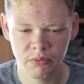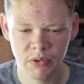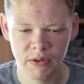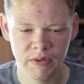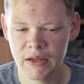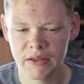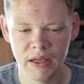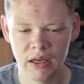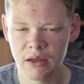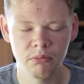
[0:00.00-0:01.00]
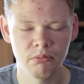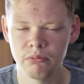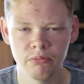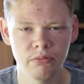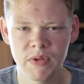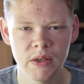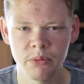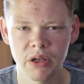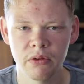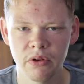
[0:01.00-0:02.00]
a titanium
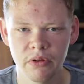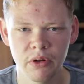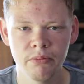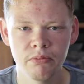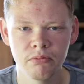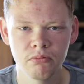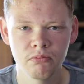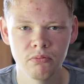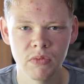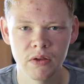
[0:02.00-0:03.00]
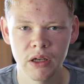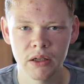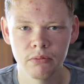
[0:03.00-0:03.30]
something or other stake.